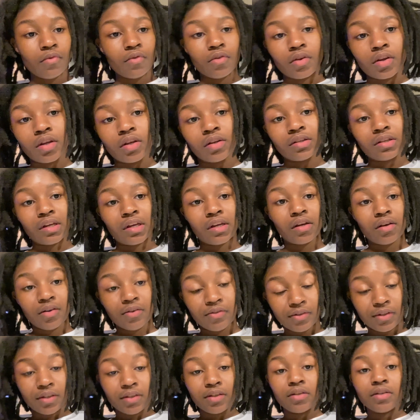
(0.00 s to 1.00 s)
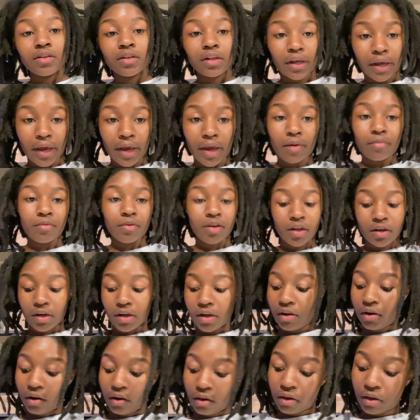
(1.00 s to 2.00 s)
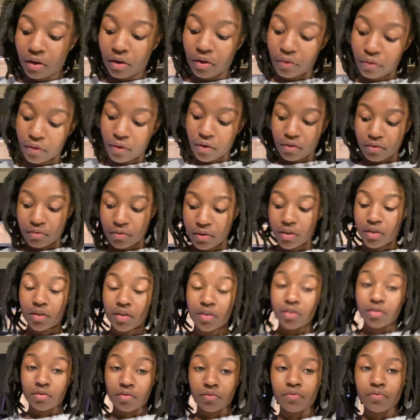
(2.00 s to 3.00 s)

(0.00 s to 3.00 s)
That's how y'all seasoning cabinet need to look if you don't season your